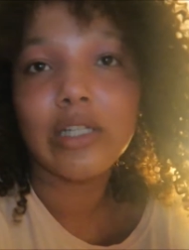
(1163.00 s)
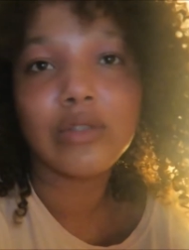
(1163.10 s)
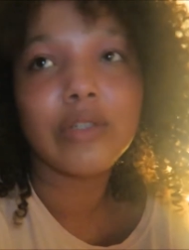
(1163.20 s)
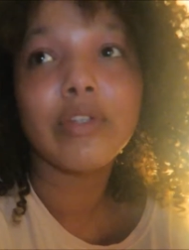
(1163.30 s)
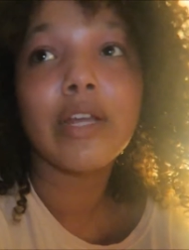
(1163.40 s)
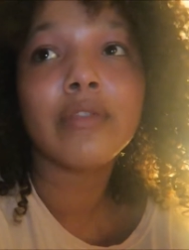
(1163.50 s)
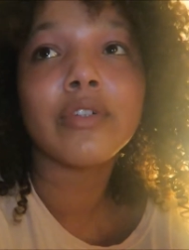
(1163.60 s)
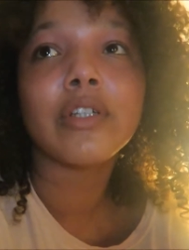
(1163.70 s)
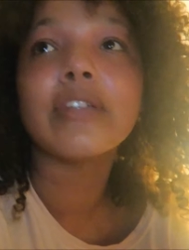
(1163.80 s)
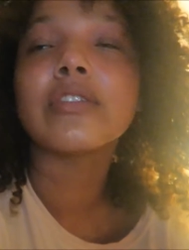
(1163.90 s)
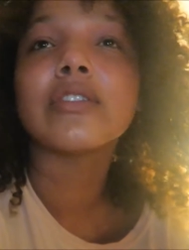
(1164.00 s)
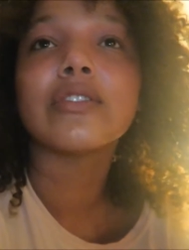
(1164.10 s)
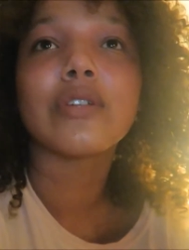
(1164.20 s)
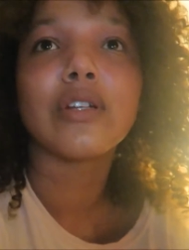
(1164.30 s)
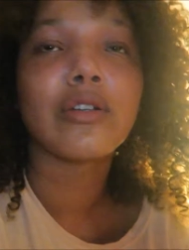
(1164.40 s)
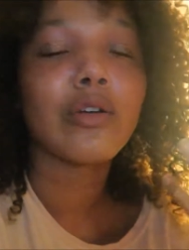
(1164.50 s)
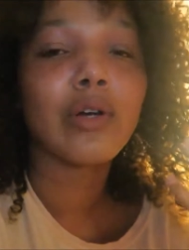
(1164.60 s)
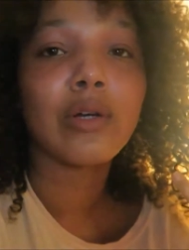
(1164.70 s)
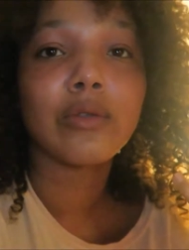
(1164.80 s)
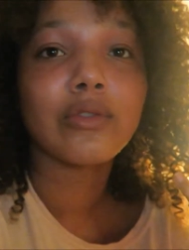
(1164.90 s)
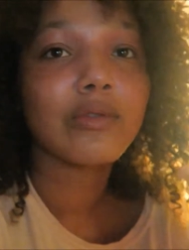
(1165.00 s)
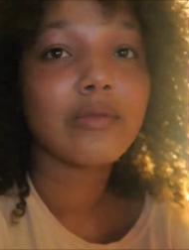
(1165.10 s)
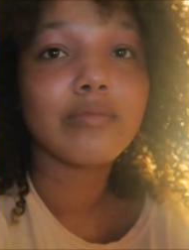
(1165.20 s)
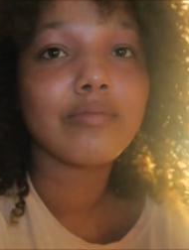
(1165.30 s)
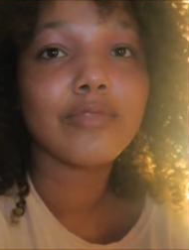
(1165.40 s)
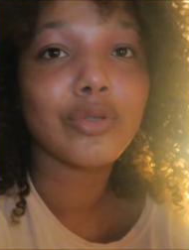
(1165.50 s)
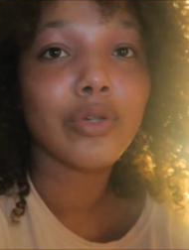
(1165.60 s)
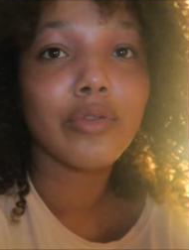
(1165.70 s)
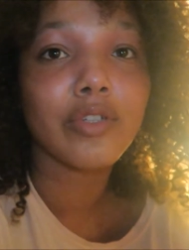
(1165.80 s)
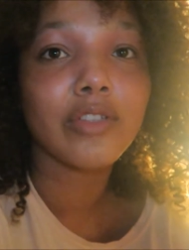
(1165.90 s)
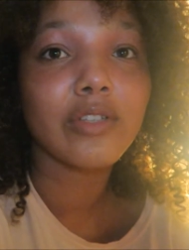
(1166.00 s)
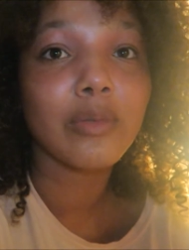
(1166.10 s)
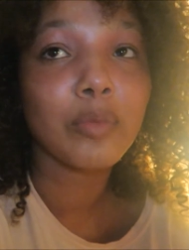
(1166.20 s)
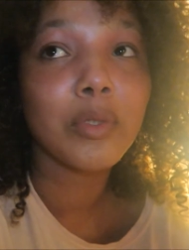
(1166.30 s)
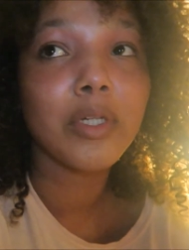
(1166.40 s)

I don't even have foundation so I don't know how to, to cover this up.